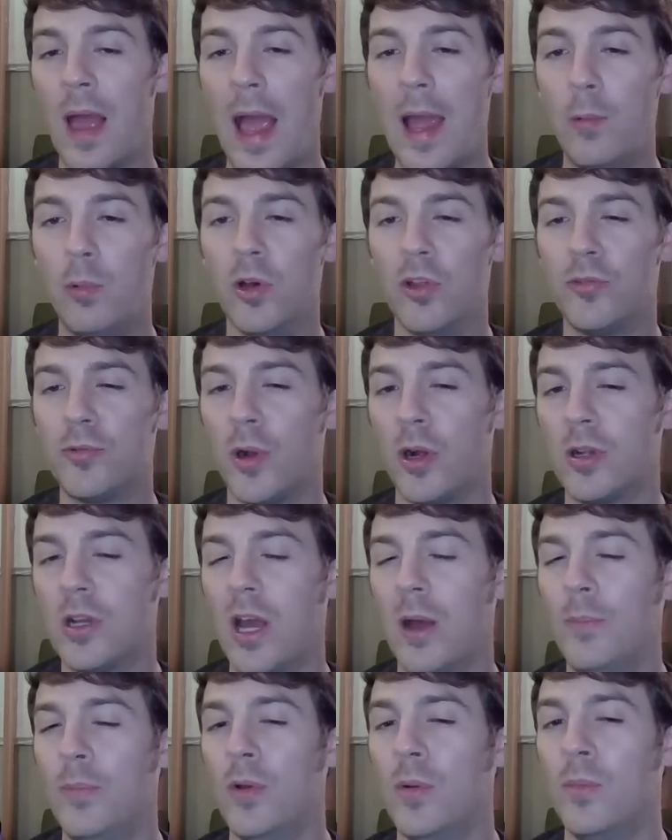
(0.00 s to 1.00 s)
I will throw a
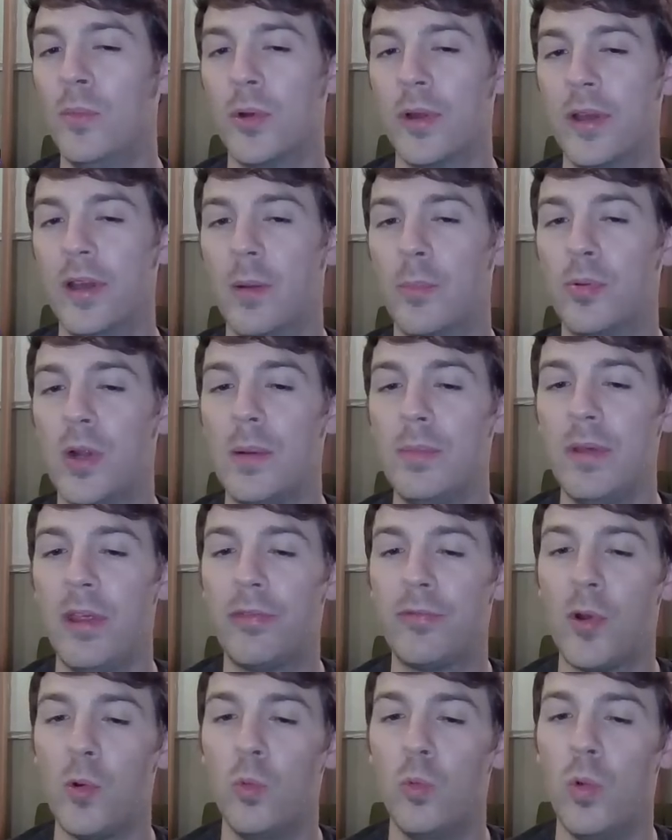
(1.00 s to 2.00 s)
couple more here and probably
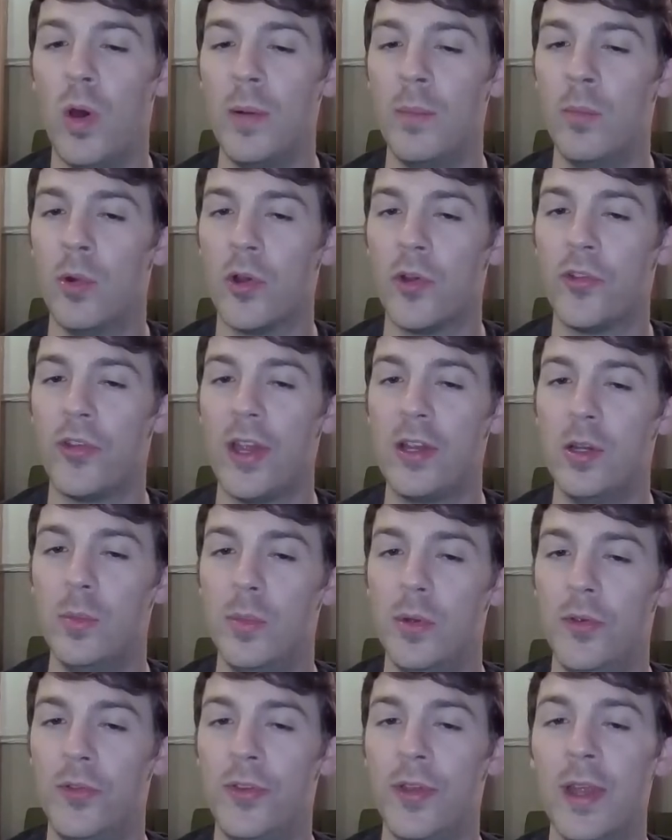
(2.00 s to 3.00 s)
throw one more Psycho
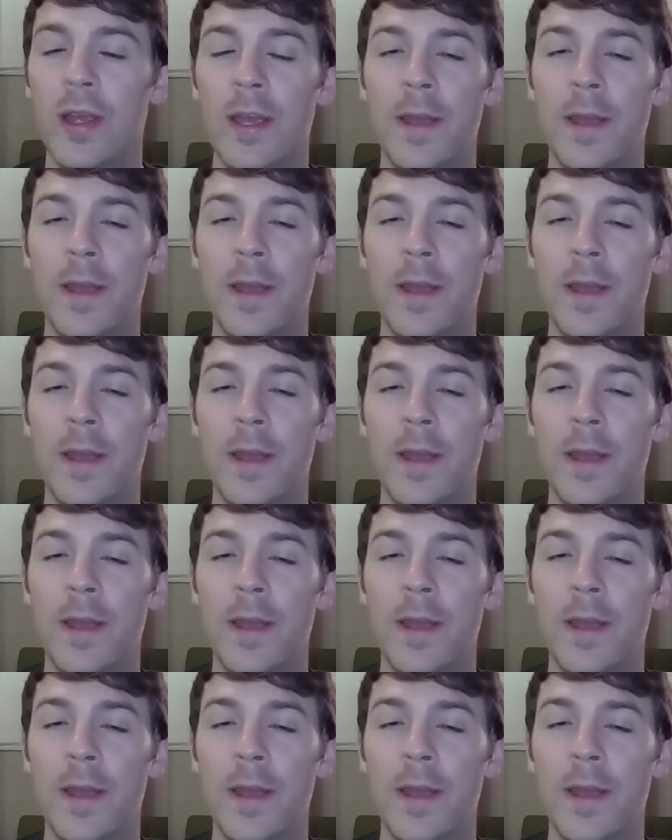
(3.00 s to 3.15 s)
Boost,